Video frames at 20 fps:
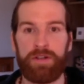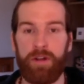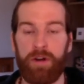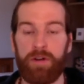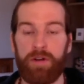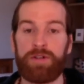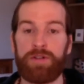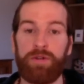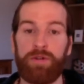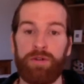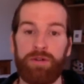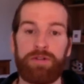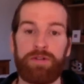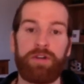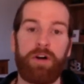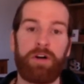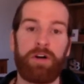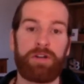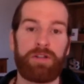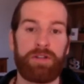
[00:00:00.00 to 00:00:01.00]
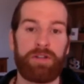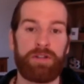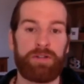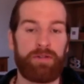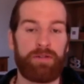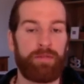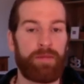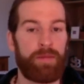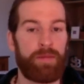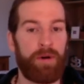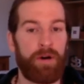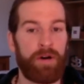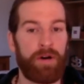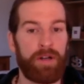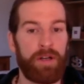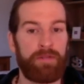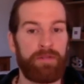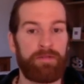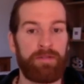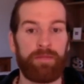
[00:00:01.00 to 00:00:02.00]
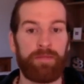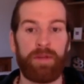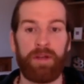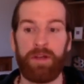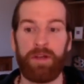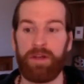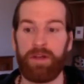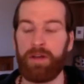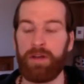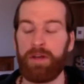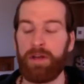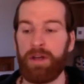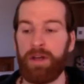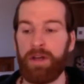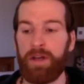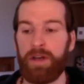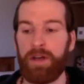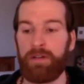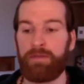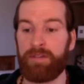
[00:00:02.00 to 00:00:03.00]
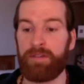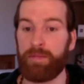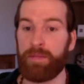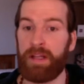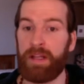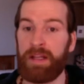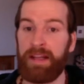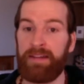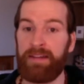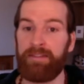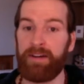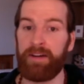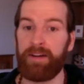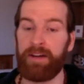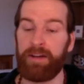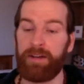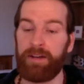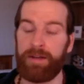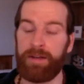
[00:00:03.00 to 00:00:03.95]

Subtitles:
long stored toxins from the body, from the liver.